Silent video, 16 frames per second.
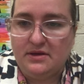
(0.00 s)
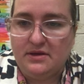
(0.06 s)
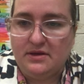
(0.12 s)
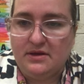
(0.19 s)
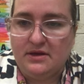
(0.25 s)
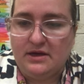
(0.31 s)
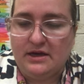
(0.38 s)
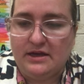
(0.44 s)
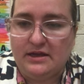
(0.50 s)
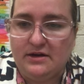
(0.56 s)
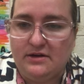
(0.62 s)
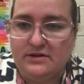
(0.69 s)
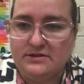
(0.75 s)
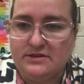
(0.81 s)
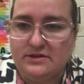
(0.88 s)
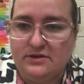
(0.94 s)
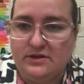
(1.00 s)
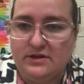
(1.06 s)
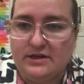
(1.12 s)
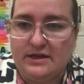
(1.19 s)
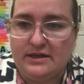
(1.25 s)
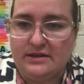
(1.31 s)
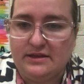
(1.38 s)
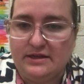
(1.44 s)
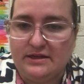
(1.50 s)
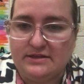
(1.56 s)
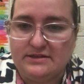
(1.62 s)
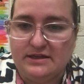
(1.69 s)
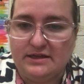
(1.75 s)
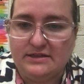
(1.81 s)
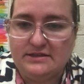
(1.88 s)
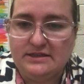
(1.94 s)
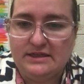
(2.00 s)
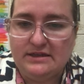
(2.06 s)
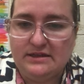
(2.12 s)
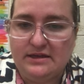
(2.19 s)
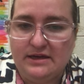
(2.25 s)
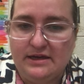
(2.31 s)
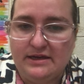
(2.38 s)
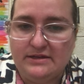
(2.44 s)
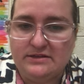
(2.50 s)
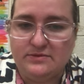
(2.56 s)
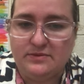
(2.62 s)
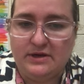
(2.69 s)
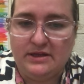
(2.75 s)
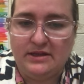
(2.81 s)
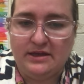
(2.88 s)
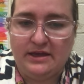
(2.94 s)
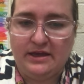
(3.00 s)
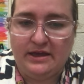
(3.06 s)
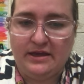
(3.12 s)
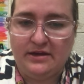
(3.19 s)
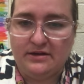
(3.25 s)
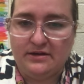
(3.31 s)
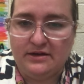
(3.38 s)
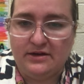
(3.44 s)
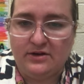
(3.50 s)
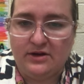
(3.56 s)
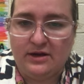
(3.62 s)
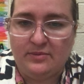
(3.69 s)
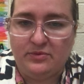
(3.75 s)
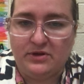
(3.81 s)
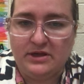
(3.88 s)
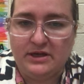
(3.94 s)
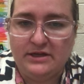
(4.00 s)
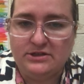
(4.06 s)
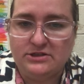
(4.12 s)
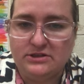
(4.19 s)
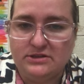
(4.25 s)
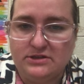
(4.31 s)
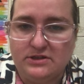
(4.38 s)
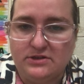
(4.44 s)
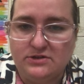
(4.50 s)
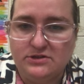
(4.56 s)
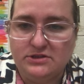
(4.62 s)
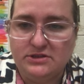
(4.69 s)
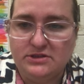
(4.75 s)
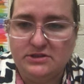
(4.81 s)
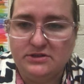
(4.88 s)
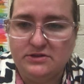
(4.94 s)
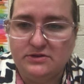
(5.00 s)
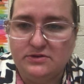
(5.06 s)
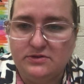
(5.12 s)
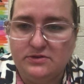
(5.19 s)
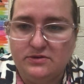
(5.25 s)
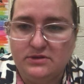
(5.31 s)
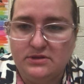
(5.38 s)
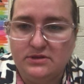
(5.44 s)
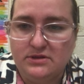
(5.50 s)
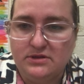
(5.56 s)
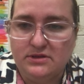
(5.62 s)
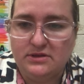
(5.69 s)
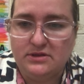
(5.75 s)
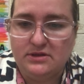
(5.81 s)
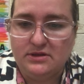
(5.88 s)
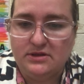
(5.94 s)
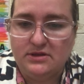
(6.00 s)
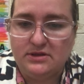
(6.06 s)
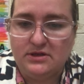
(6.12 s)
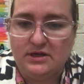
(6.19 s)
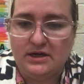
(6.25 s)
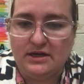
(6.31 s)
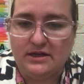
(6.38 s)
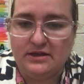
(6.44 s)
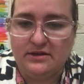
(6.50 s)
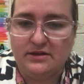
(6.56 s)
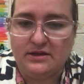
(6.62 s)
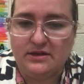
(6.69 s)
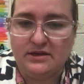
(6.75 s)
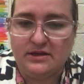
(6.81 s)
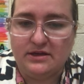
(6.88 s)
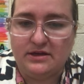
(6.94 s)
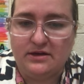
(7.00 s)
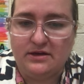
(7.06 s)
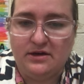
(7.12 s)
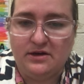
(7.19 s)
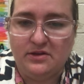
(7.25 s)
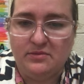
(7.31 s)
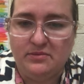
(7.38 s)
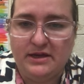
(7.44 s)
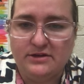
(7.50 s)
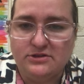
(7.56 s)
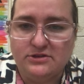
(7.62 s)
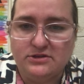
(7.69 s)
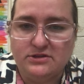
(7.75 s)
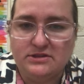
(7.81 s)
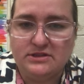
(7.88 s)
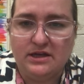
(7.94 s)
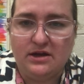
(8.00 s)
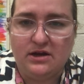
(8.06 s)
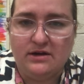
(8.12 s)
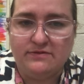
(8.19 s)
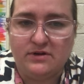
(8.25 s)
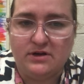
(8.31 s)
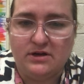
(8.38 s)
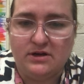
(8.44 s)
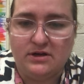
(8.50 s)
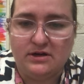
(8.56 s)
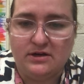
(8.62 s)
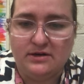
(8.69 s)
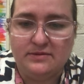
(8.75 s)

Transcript: I can also look at things like deadlines, when your applications are due. I can look at all the majors they offer.